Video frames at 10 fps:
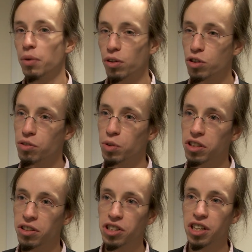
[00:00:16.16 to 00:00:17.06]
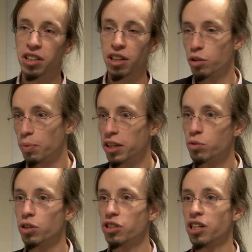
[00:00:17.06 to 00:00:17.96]
I also want to understand how the
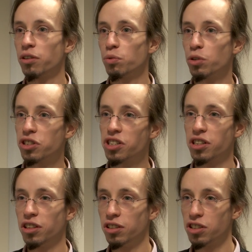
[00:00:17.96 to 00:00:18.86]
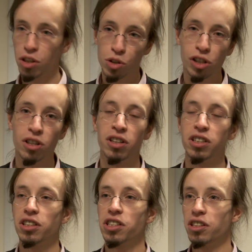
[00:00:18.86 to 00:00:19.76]
mind works, how it works in a social
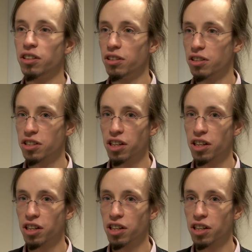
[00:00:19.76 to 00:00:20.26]
context, in